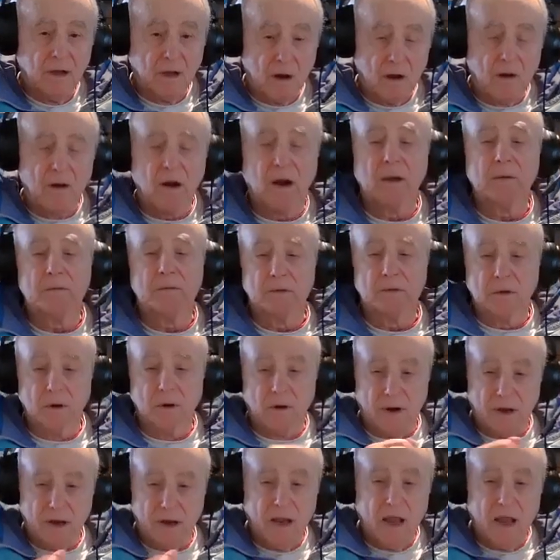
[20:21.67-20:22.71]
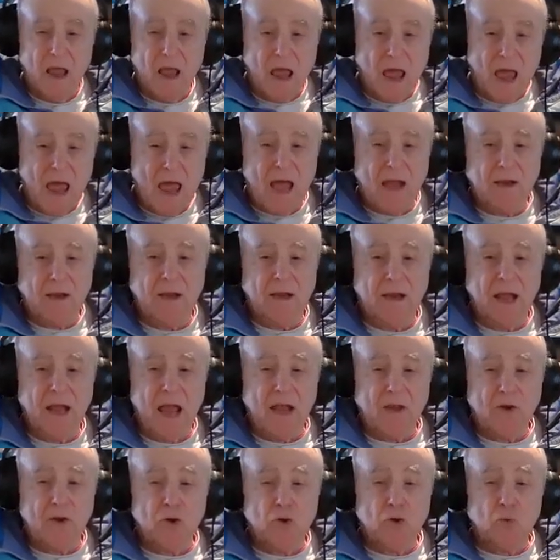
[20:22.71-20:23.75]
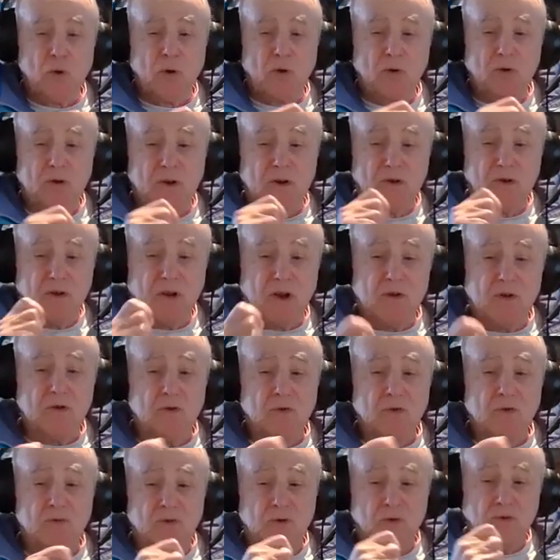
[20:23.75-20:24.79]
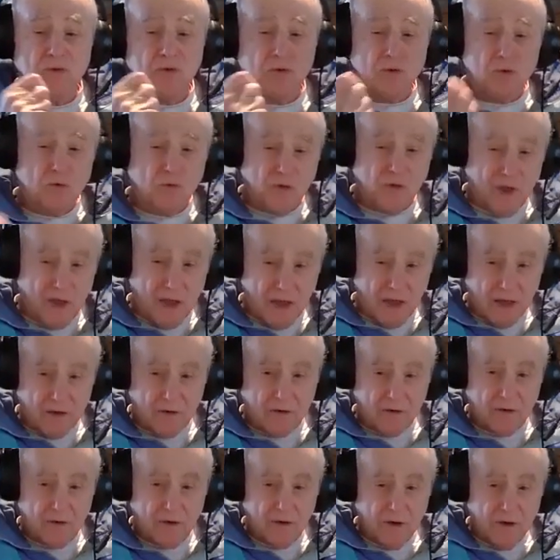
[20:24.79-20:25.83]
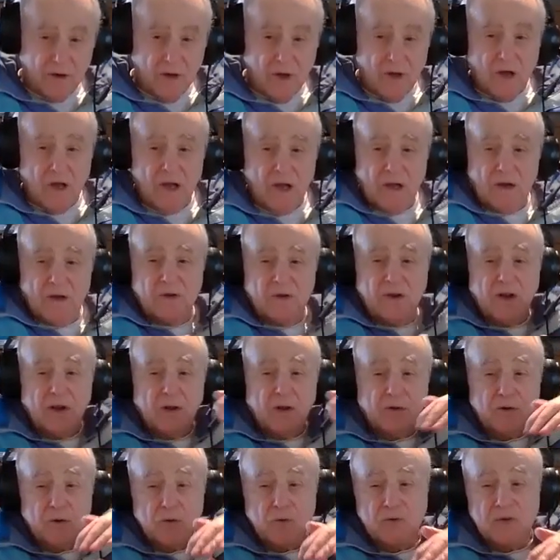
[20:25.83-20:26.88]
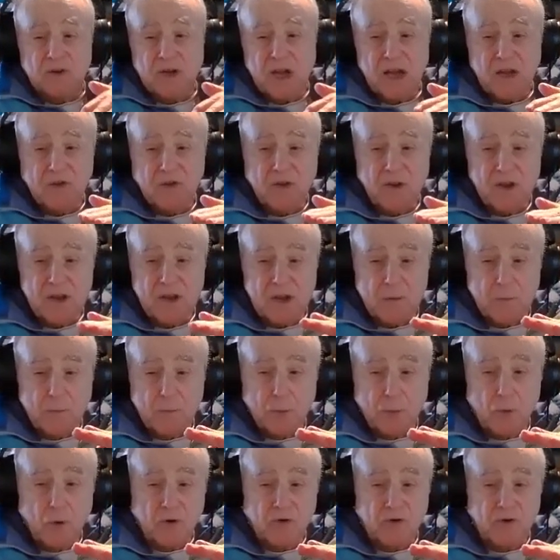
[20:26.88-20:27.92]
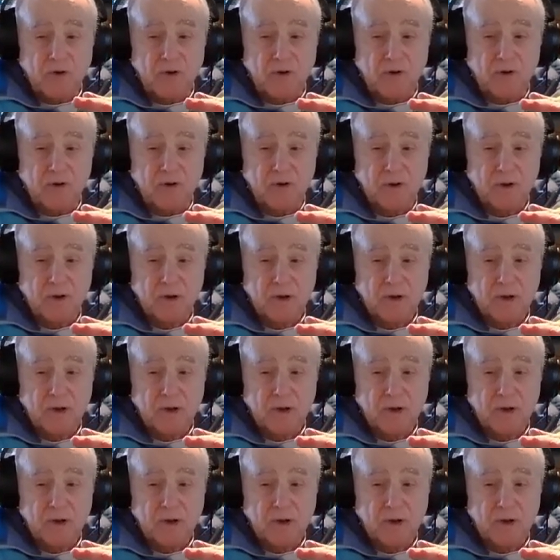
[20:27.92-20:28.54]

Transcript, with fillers: All right, all right, and and you will continue to do that mm-hmm. until you take the important,